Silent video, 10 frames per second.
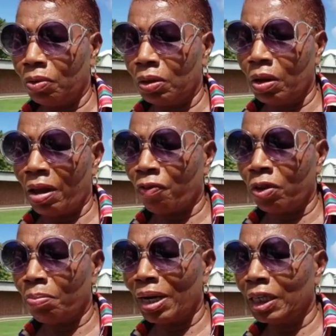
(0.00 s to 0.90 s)
No, if
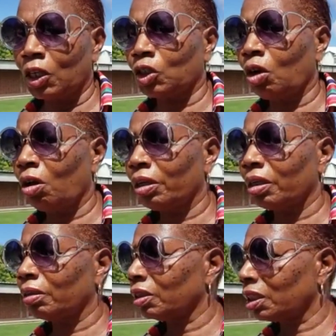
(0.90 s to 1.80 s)
nobody at all
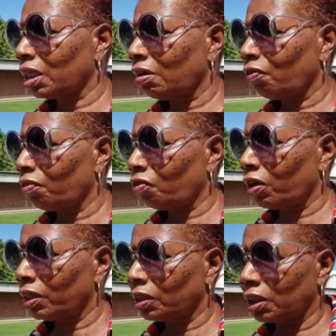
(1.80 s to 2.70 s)
couldn't
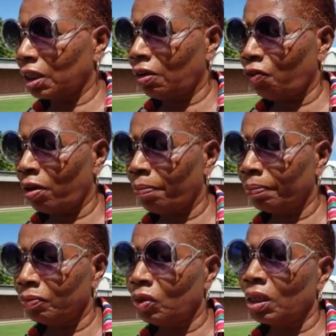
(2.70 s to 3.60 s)
try to save him.
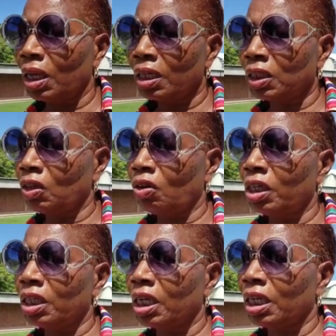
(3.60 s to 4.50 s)
That's the
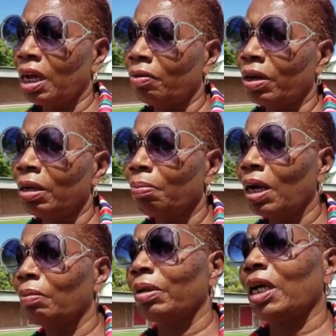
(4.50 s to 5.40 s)
only thing that really
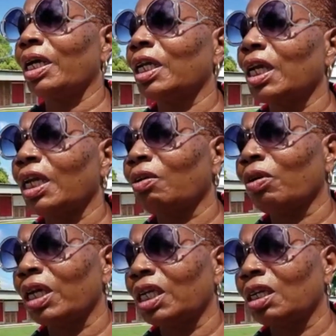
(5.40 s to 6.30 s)
bothered me, because I didn't get a
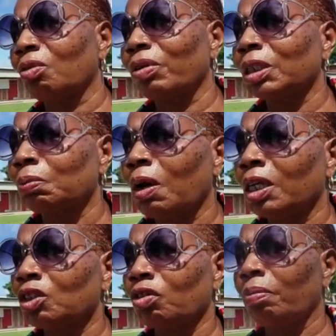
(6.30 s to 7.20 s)
really good
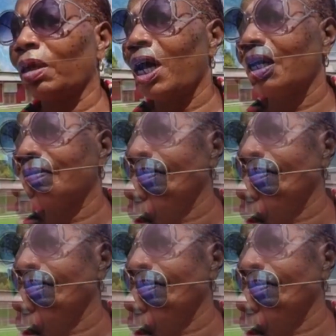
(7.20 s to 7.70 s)
response from that.